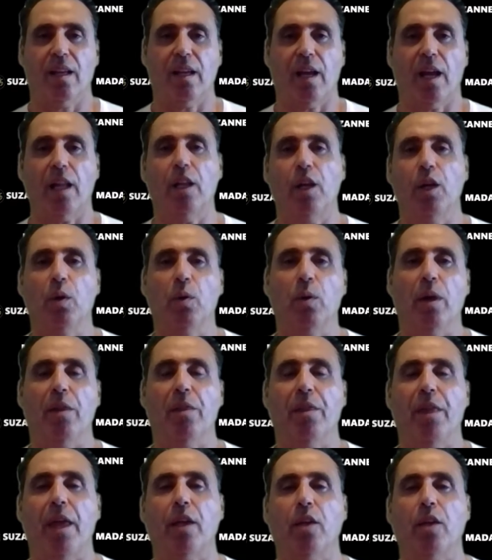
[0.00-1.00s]
Hello,
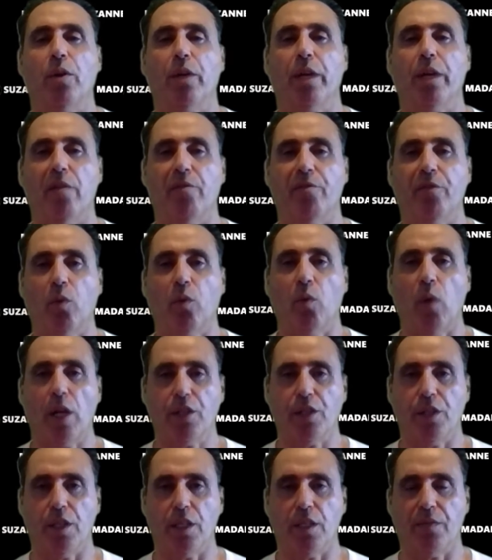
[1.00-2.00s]
and thank you again for
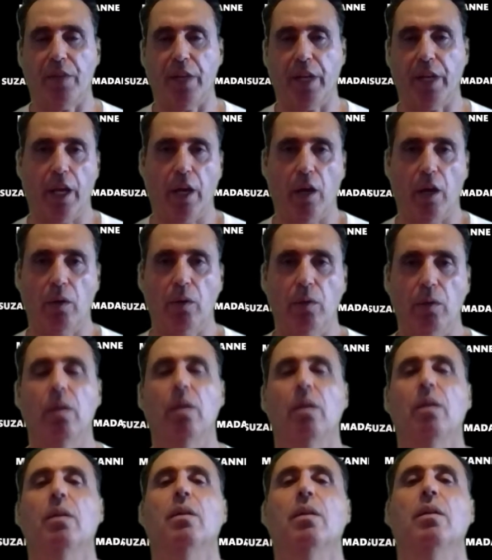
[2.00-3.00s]
watching this video.
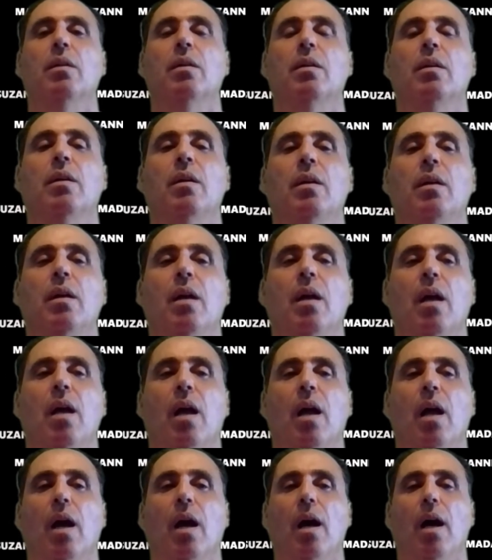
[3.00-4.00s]

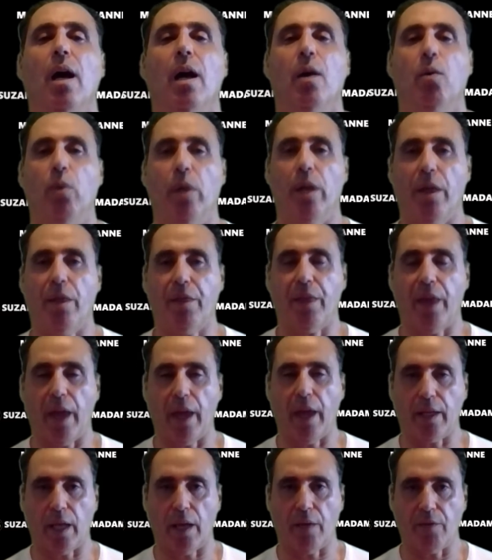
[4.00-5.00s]
I want to
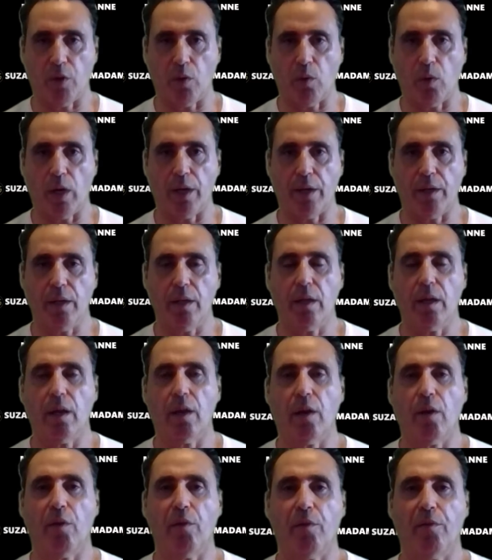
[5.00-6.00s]
thank everyone
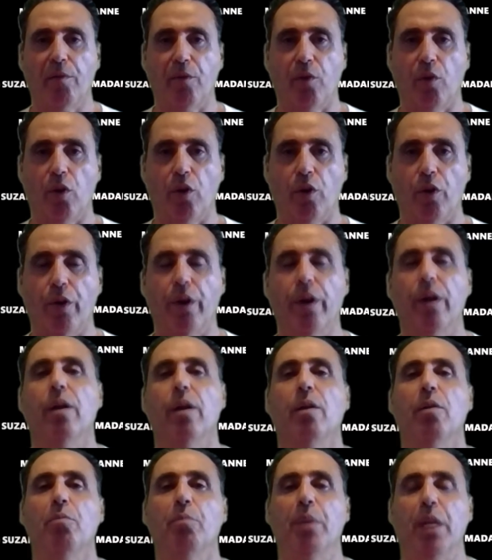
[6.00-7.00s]
for
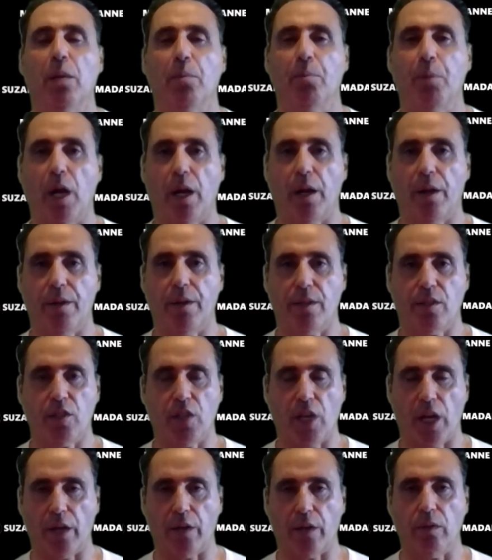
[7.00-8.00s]
being a part of this
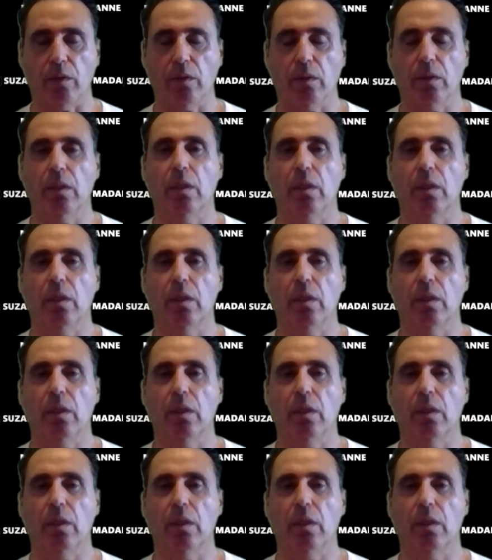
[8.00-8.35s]
channel.